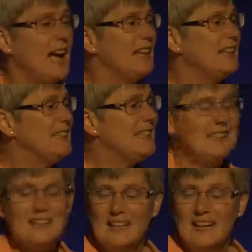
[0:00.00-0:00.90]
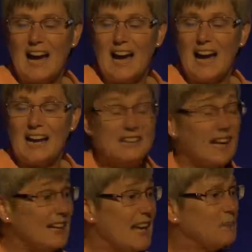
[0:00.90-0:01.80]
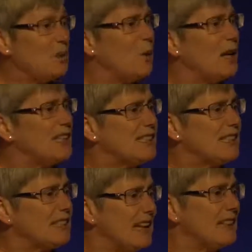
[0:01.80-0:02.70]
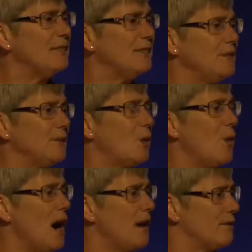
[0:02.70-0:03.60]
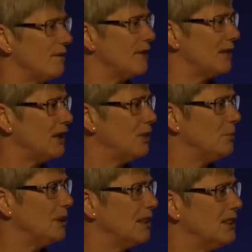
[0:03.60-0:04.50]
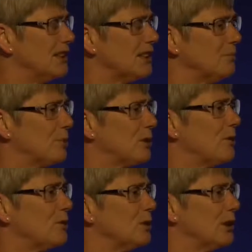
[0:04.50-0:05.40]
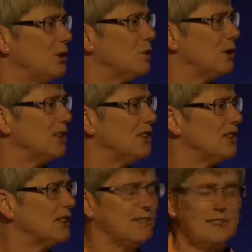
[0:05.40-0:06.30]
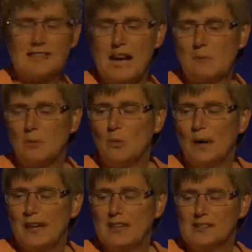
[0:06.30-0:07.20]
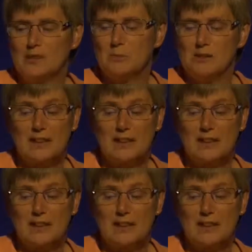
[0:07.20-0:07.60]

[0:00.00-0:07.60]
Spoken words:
And indeed, dynamin 1 is selectively required for the peripheral accumulation of these APPL1 endosomes.